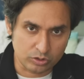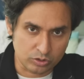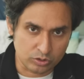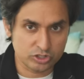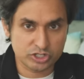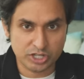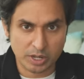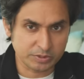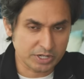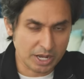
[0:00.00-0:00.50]

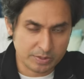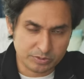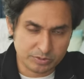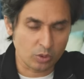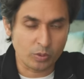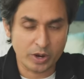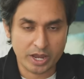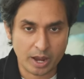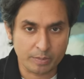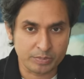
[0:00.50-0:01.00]
sometimes I'll
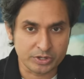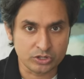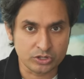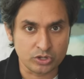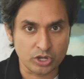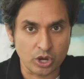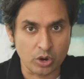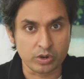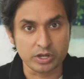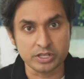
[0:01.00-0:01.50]
wake up and do
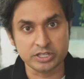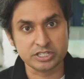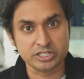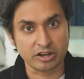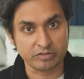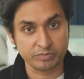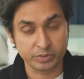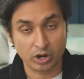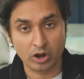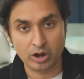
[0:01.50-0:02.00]
yoga and
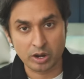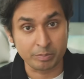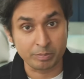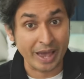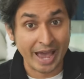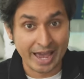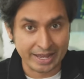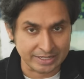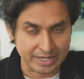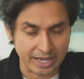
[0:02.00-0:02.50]
stuff, but on a
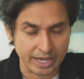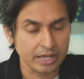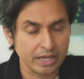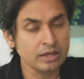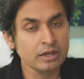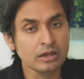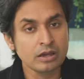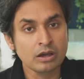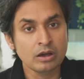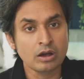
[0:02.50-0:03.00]
bad day,
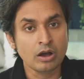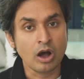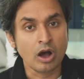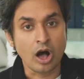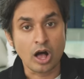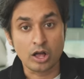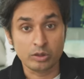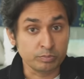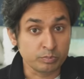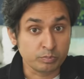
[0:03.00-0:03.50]

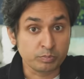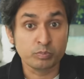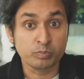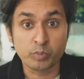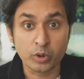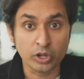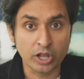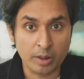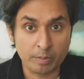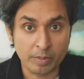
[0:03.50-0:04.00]
I'll
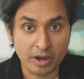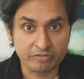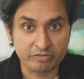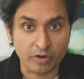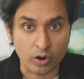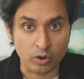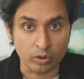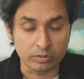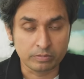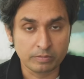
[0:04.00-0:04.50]
pull up my
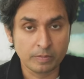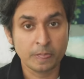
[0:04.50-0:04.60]
phone.